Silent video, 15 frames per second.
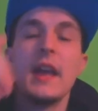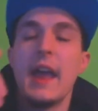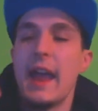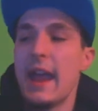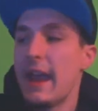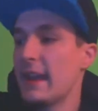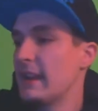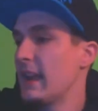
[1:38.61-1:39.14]

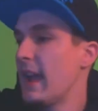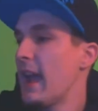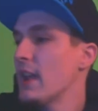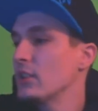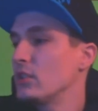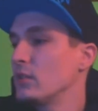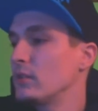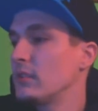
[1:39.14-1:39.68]
And
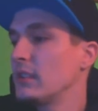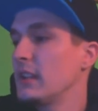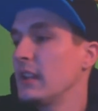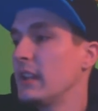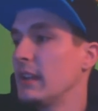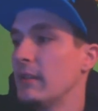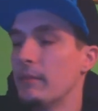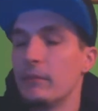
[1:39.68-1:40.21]
as you
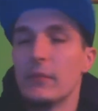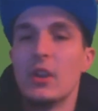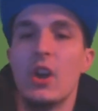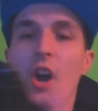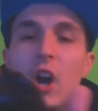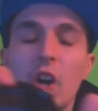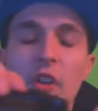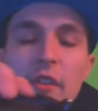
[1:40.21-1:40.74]
see
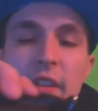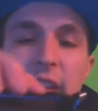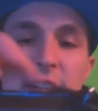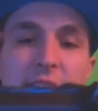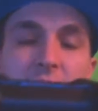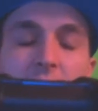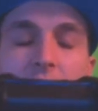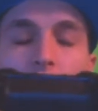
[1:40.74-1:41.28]
on
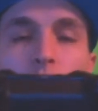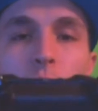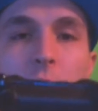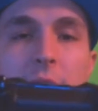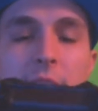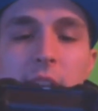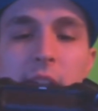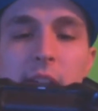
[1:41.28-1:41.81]
the
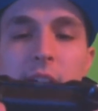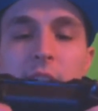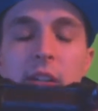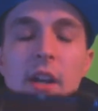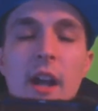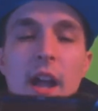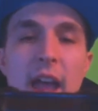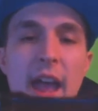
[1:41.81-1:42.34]

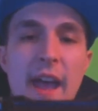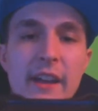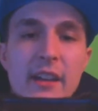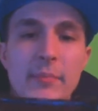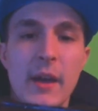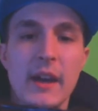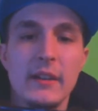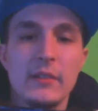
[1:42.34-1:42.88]
regular
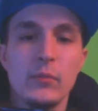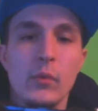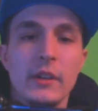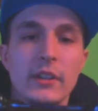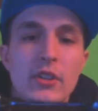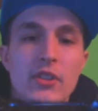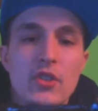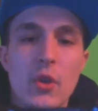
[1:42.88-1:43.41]
Xbox
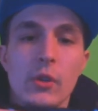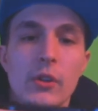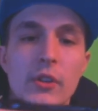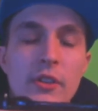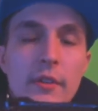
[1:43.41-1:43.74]
One controller,